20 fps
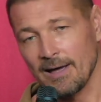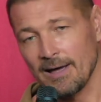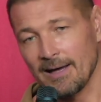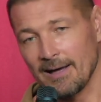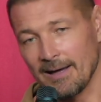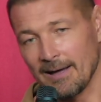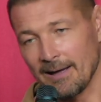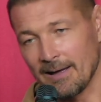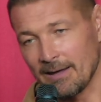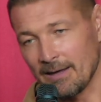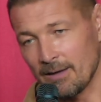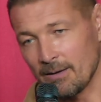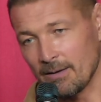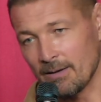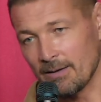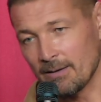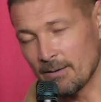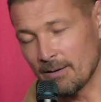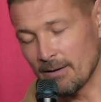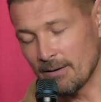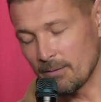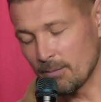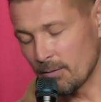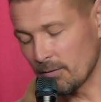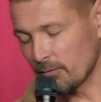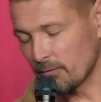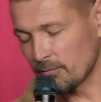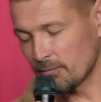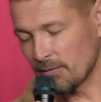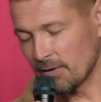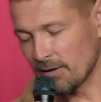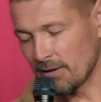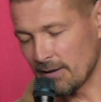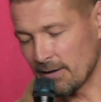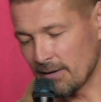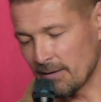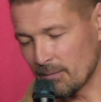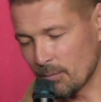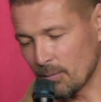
uh, he he was really